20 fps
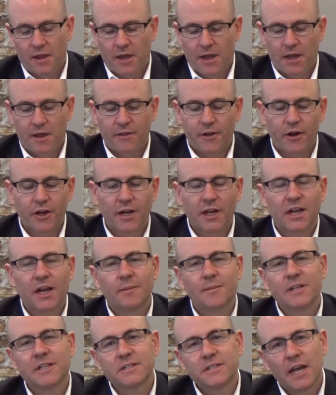They're going to
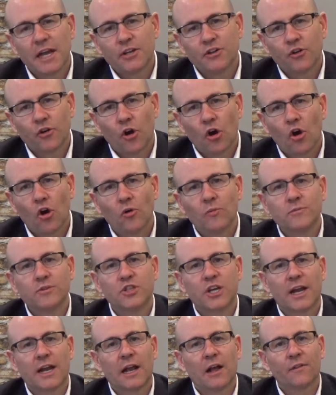come inside your home,
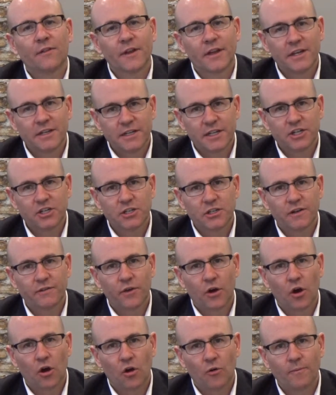check out the condition of
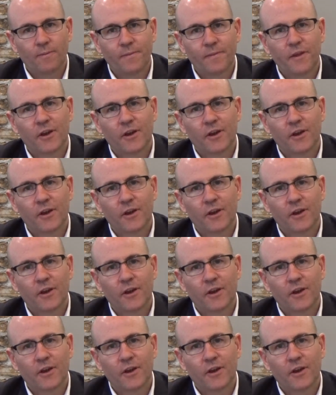the home.